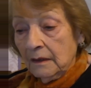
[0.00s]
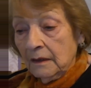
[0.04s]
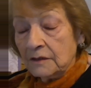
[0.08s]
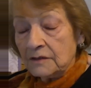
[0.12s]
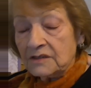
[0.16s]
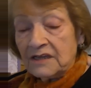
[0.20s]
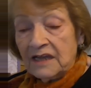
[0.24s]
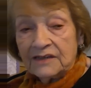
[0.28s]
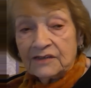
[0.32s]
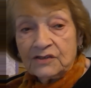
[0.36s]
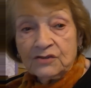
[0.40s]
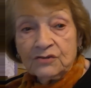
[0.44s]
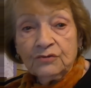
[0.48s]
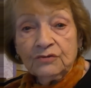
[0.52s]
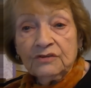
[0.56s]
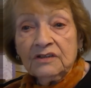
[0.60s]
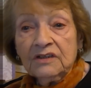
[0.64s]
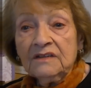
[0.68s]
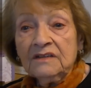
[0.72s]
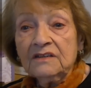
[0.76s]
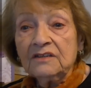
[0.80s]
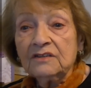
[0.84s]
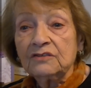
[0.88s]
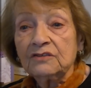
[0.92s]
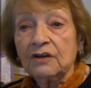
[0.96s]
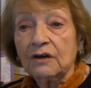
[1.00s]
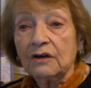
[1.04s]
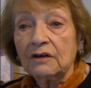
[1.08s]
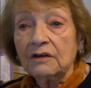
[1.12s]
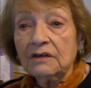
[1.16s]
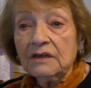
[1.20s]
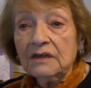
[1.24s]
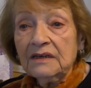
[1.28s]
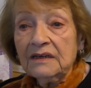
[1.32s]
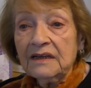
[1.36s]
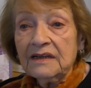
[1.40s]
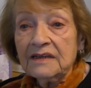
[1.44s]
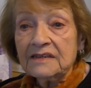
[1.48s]
So I stood in the door
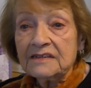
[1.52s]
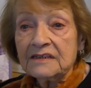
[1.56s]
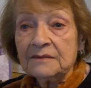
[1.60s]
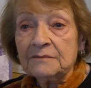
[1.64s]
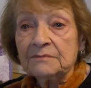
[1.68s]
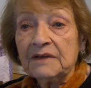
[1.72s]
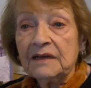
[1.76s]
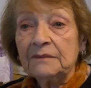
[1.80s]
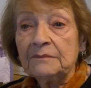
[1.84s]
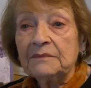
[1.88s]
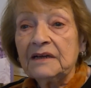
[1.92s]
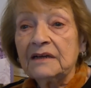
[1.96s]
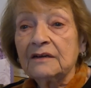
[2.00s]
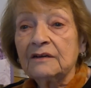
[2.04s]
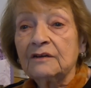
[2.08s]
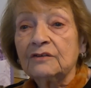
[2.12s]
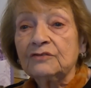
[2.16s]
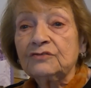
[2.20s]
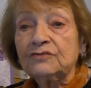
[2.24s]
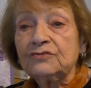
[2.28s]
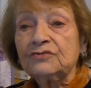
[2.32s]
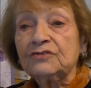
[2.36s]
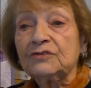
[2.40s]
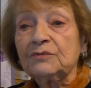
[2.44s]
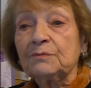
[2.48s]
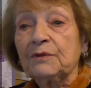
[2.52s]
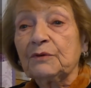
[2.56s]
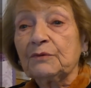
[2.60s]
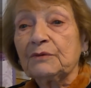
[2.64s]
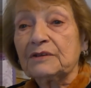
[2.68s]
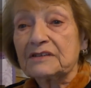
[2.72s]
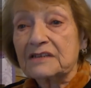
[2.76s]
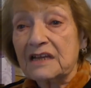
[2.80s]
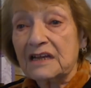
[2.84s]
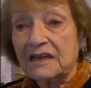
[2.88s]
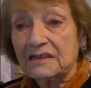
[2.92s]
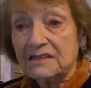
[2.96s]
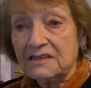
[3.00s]
and I said, Mama, God should be
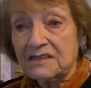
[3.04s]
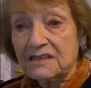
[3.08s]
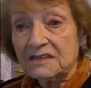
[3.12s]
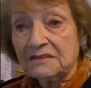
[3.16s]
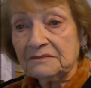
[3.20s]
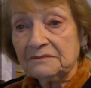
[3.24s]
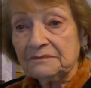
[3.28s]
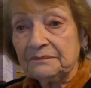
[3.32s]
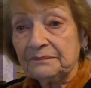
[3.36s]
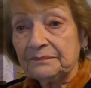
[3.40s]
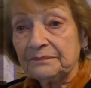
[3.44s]
with us.